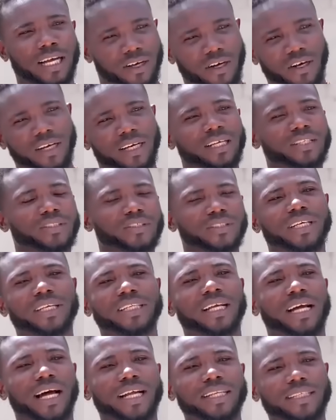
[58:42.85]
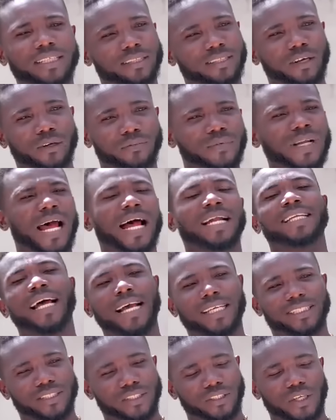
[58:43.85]
do you think they can't get together? I
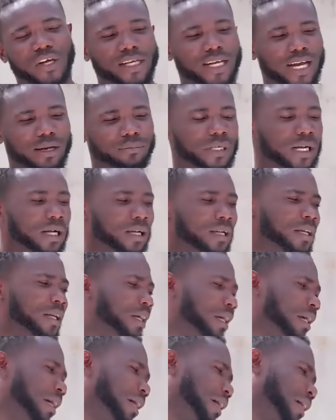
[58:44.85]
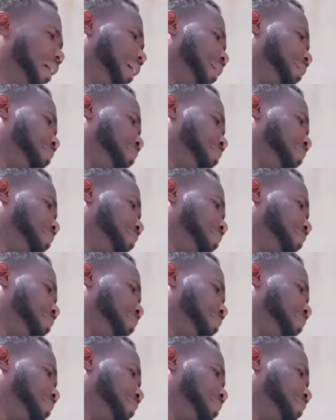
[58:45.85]
don't know that she talk am now.